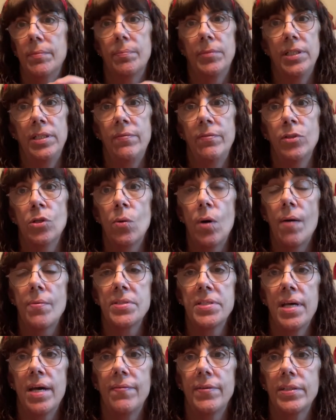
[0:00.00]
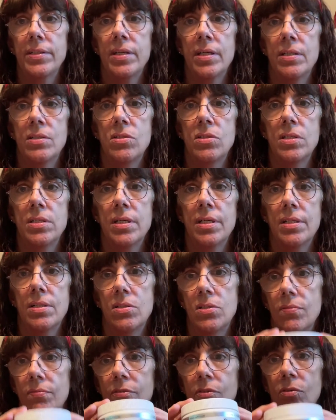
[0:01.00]
even though I was having tons and
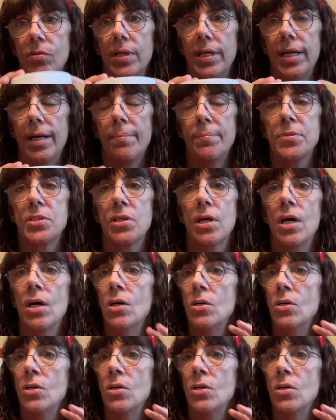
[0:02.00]
tons of cramps.